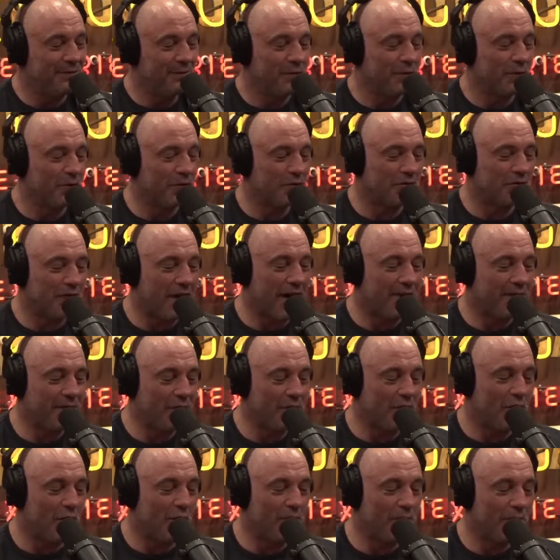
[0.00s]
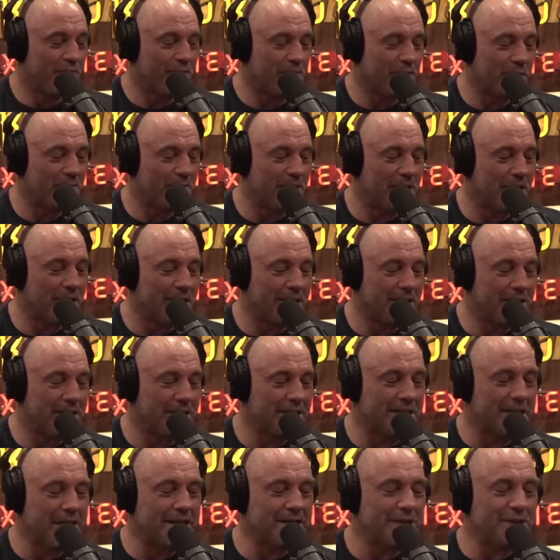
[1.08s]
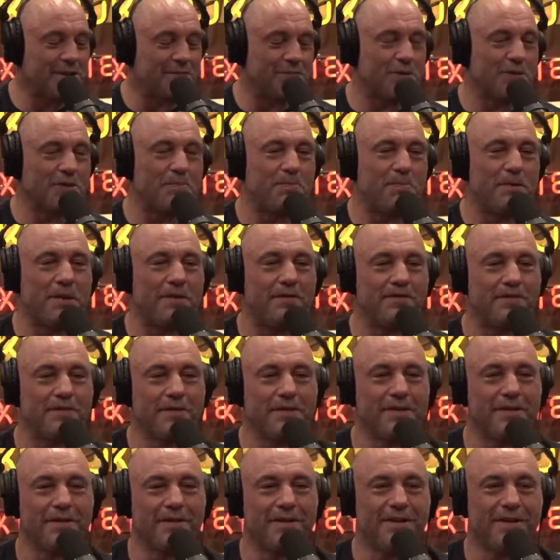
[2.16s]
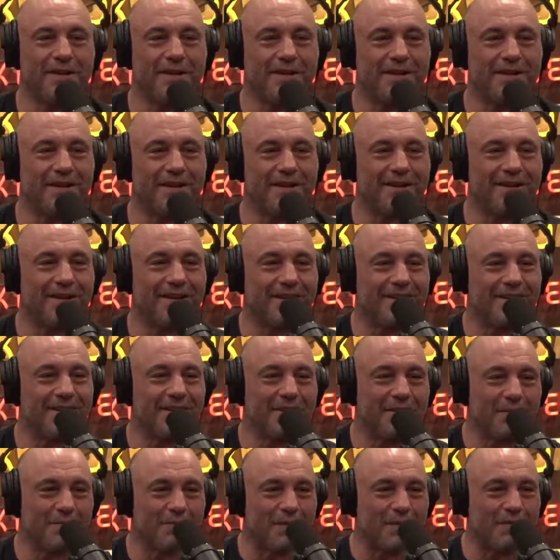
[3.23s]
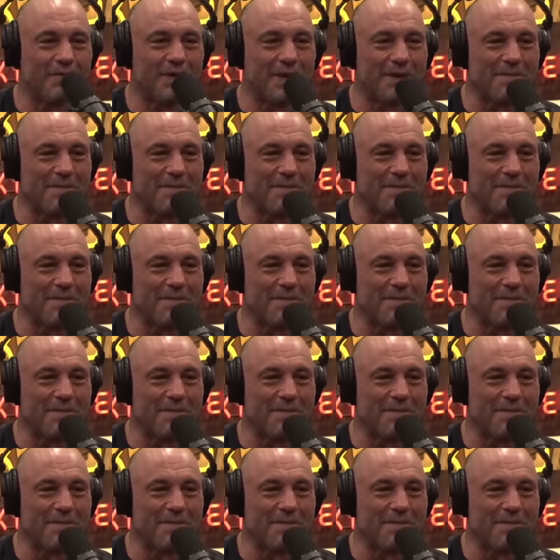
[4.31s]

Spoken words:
We were driving home from Kelly's Roast Beef in Revere,